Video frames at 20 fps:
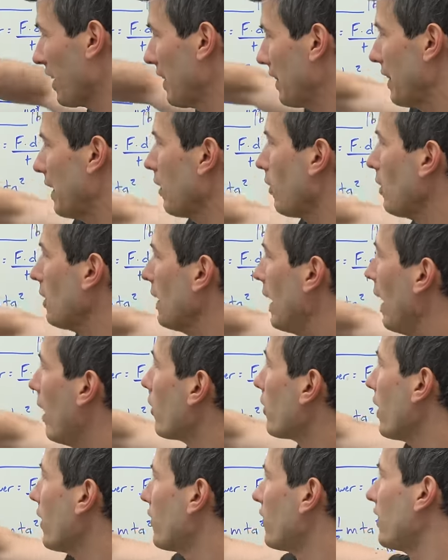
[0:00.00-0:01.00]
they're
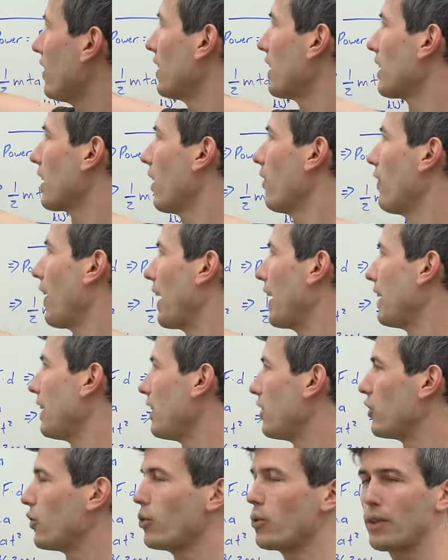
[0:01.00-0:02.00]
allowed a ceiling of
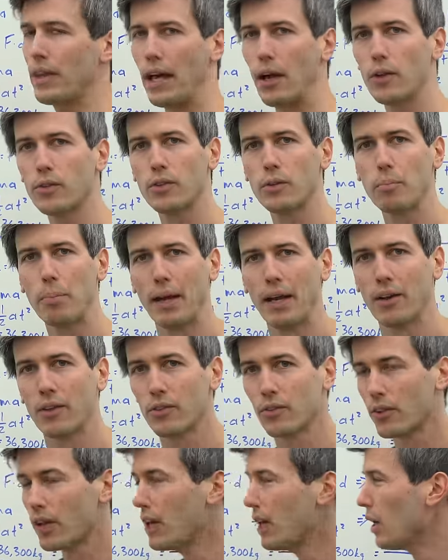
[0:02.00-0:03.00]
82,000
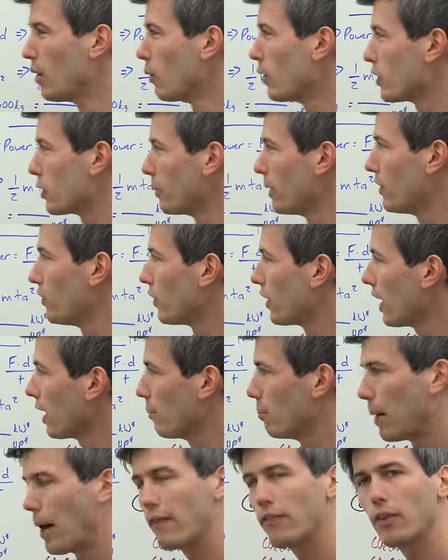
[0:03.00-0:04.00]
pounds, which means you get a
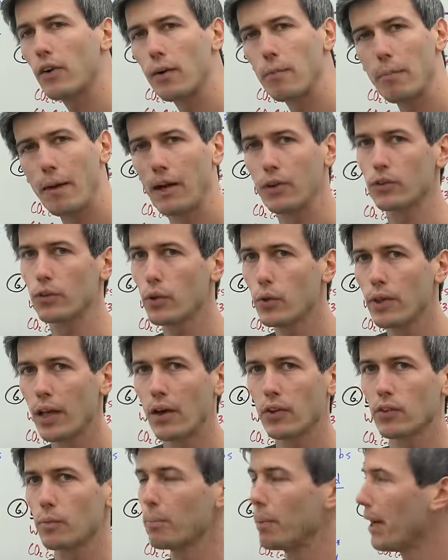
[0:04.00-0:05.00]
buffer about
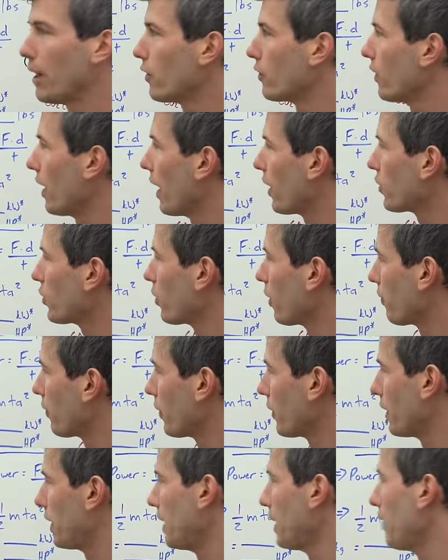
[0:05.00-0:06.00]
2,000 pounds extra
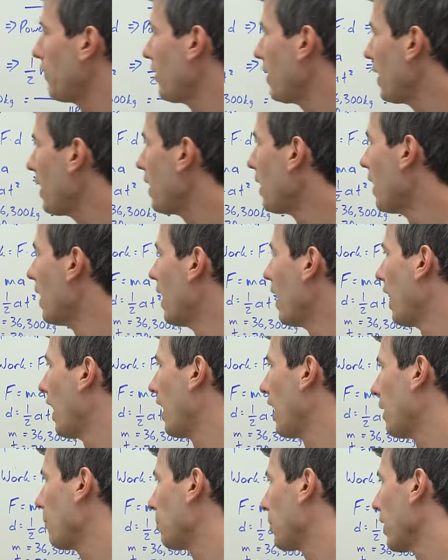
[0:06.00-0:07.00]
for the EV, uh, and